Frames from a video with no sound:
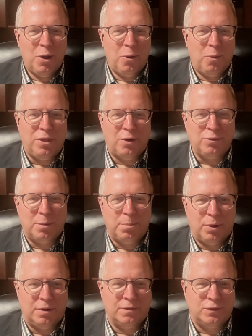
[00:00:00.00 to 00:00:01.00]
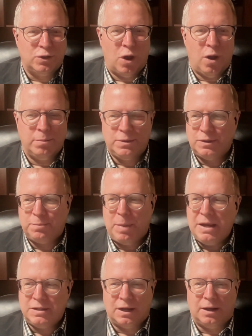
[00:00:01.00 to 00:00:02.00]
without the book of Psalms. It's
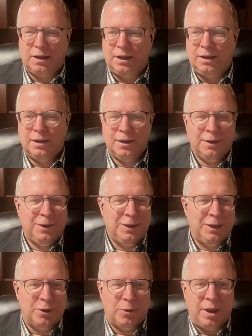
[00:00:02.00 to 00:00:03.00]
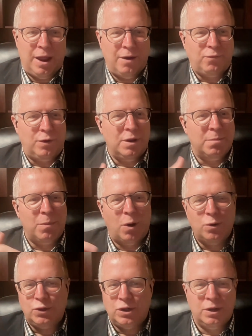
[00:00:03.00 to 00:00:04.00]
basically, you know, every
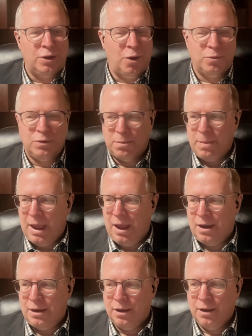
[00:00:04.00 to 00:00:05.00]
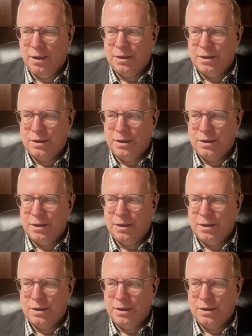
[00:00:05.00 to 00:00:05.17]
emotion known to man.